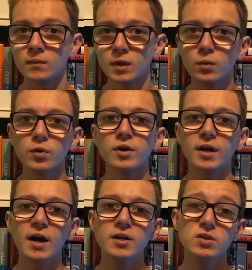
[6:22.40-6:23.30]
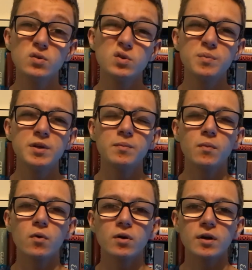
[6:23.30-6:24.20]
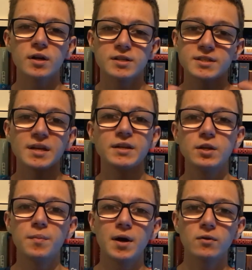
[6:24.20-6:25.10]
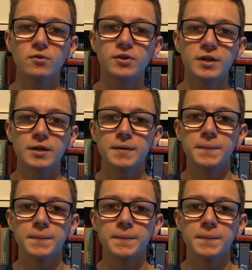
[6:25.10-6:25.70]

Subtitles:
It will guide you to be more excited about learning.